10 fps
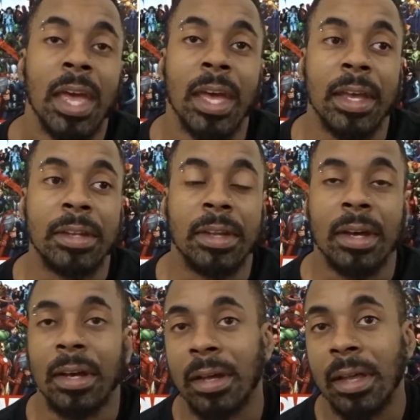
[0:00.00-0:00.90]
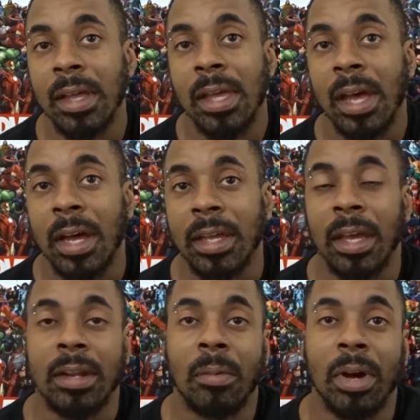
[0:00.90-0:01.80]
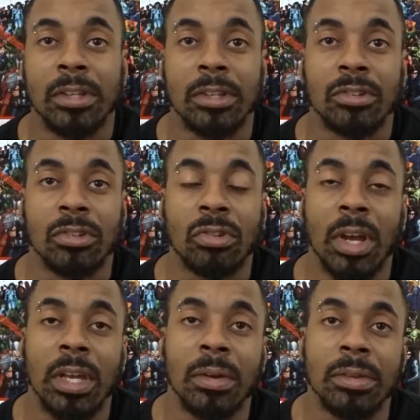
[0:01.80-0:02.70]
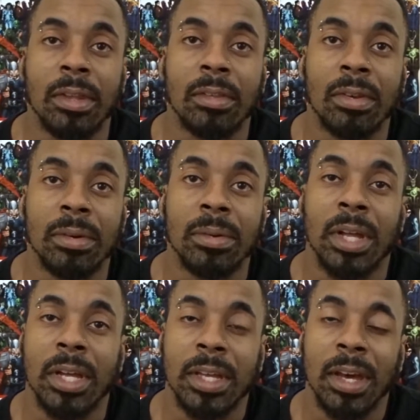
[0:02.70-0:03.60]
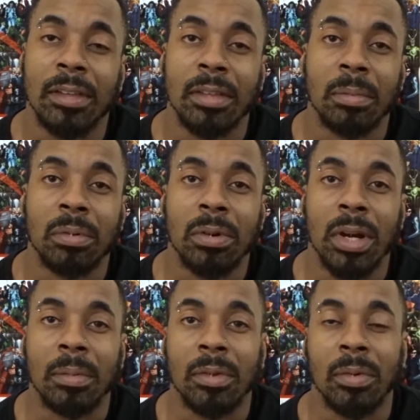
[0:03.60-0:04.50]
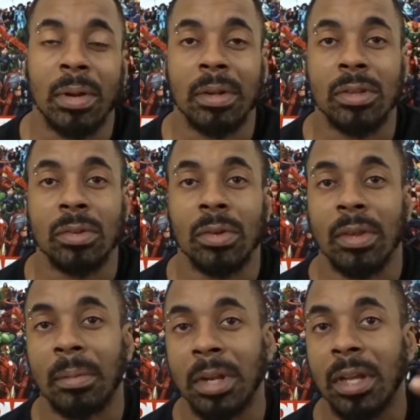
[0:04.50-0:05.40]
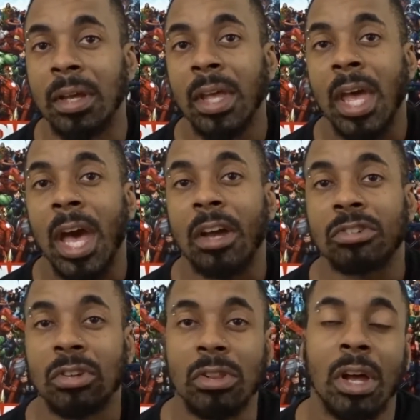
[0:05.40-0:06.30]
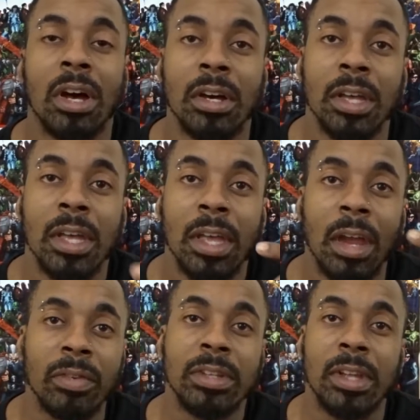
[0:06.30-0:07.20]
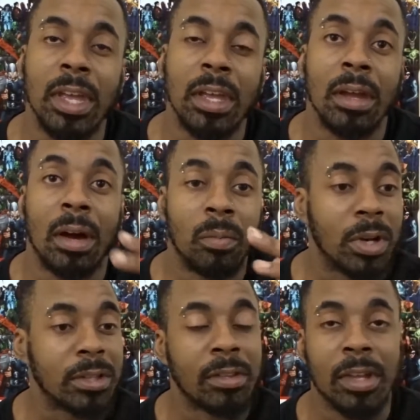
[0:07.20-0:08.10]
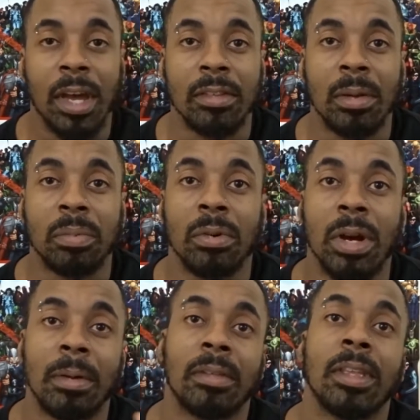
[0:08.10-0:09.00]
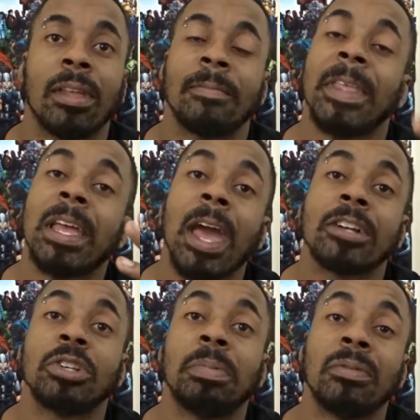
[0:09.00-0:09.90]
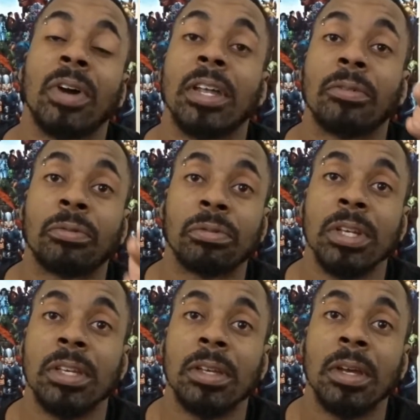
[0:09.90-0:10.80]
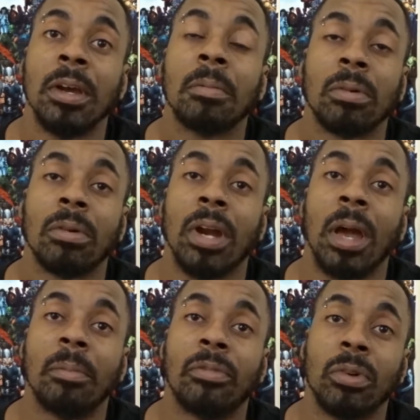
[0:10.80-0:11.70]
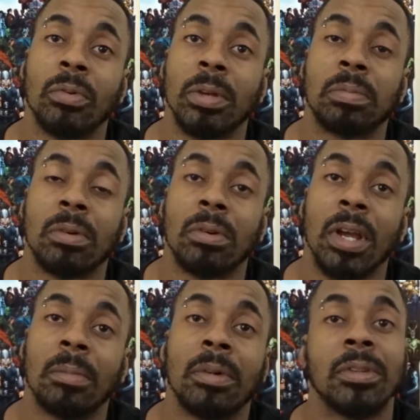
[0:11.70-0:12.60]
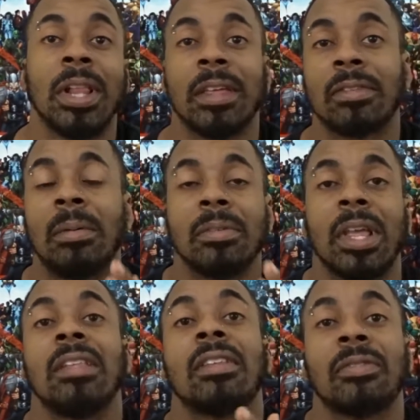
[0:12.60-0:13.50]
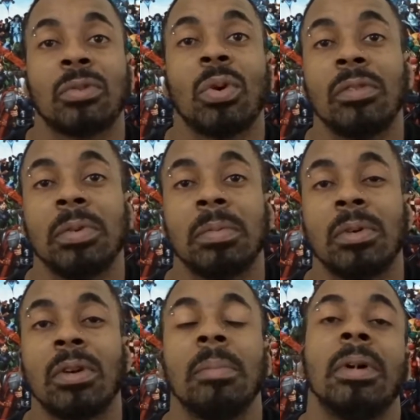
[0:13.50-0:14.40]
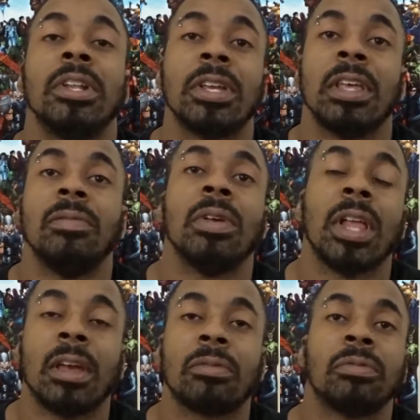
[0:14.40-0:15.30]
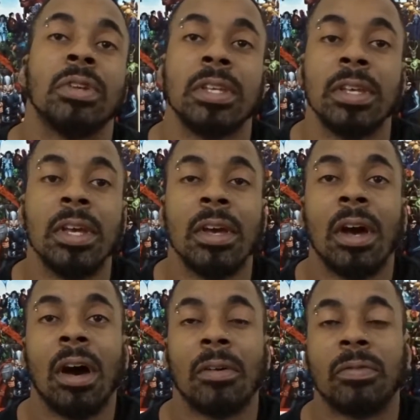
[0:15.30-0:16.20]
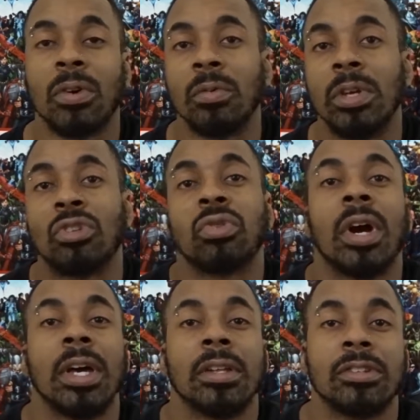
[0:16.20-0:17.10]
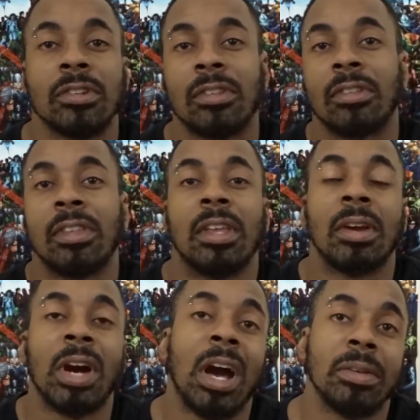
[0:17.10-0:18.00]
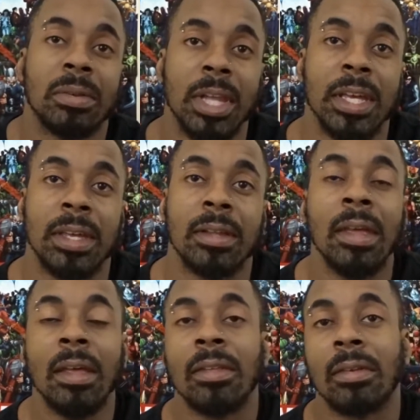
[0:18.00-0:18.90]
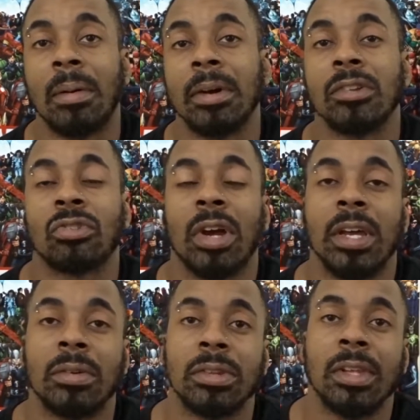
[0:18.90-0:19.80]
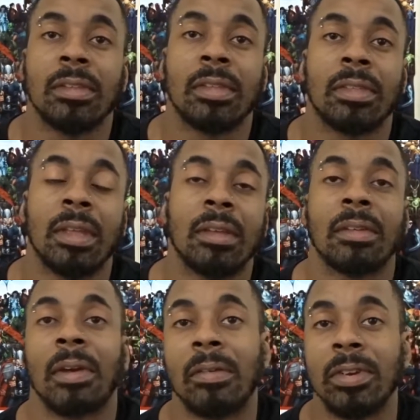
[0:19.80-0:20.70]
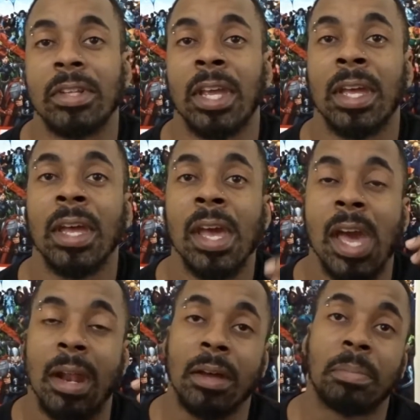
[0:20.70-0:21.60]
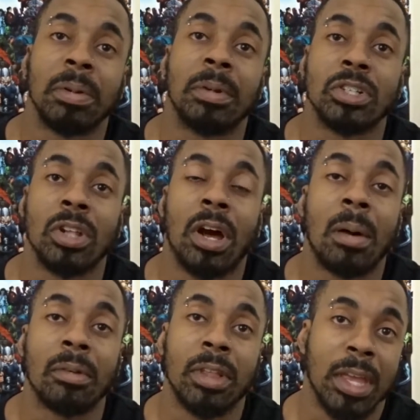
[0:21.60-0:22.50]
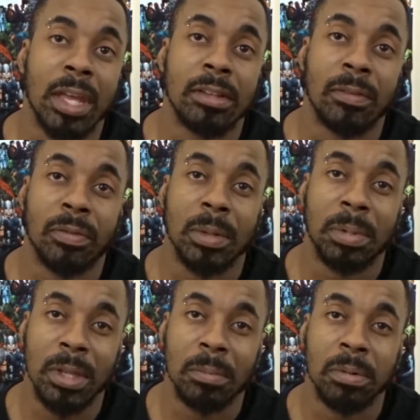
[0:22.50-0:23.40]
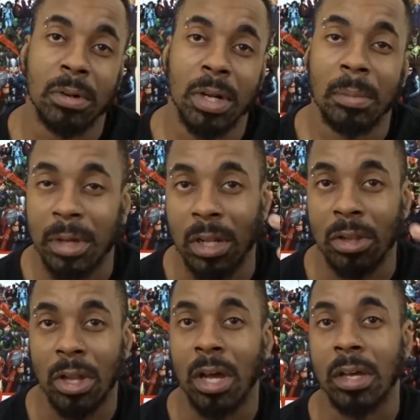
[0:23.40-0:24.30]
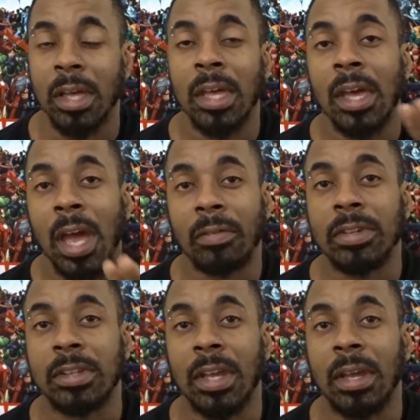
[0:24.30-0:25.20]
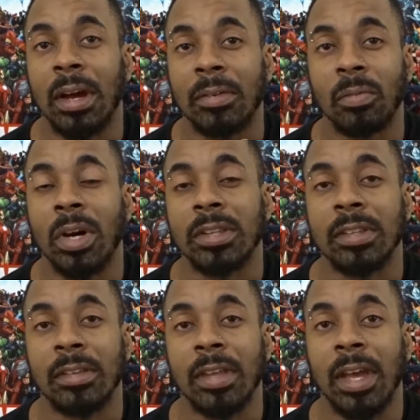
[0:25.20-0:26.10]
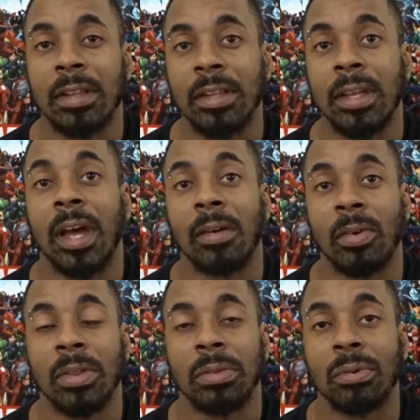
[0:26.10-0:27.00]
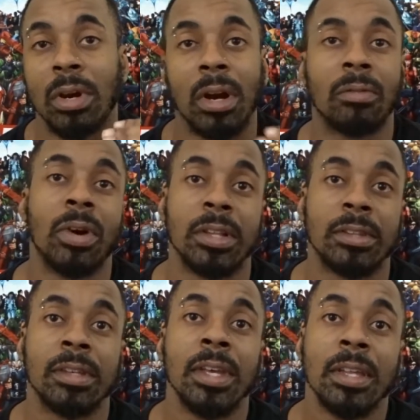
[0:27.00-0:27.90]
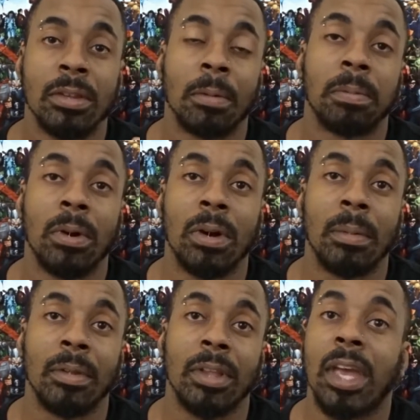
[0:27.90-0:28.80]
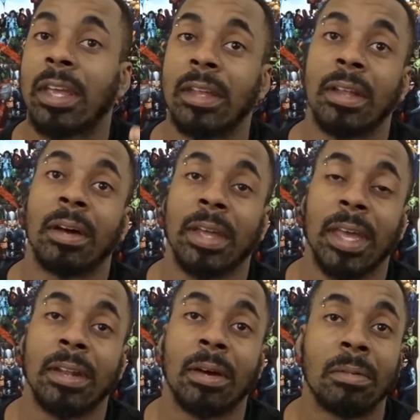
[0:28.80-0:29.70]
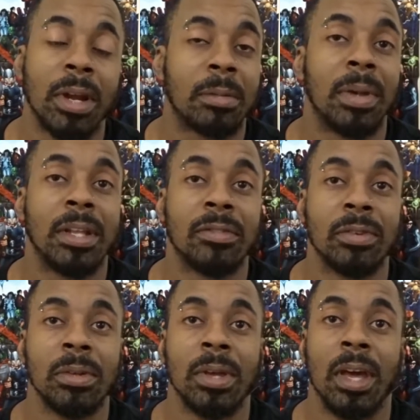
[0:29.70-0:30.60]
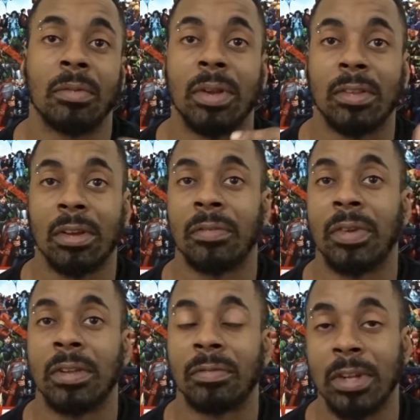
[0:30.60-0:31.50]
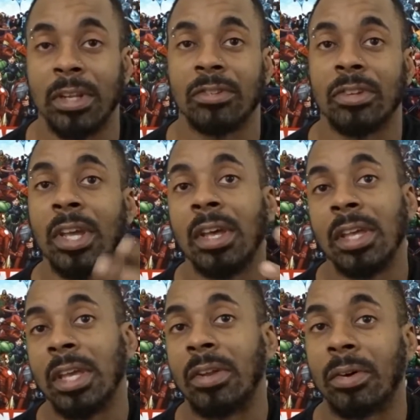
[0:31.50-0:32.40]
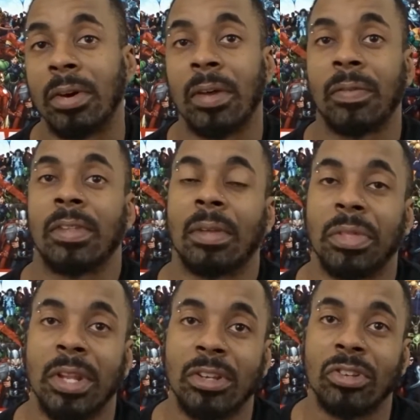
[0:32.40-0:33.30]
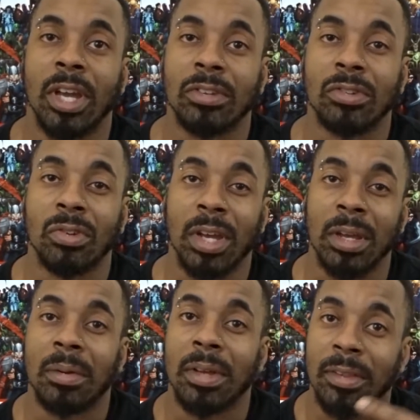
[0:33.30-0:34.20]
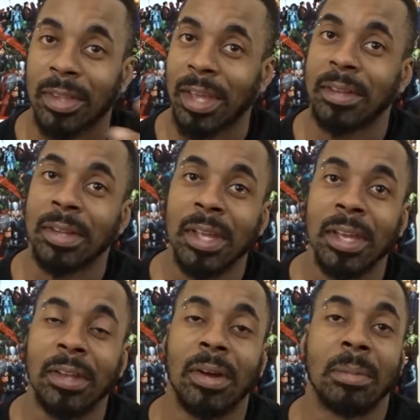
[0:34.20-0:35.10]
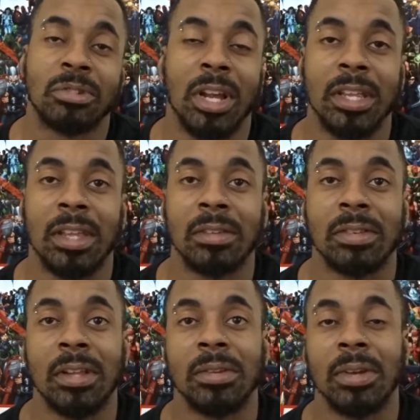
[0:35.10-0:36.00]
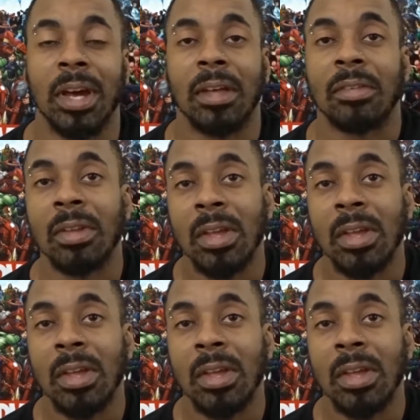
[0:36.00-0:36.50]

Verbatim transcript: And again, I wanted to try out this whole Kaizen program. So what I'm going to do is I'm going to actually log every day on what this Kaizen program, because they actually provide a free program, 4-week program. Like it's a 12-week program, but they give you like a free 4-week trial just to see how you like it. So I'm going to try out these things every day, and I'm going to pretty much, almost like I did for the peaking program, I'm going to log every day on what exactly I went through or what their program is like. And now again, I'll recommend it to you guys when it's all finished, you know, if it's something that you guys should try out. Because again, you know, I'm trying to tell you guys,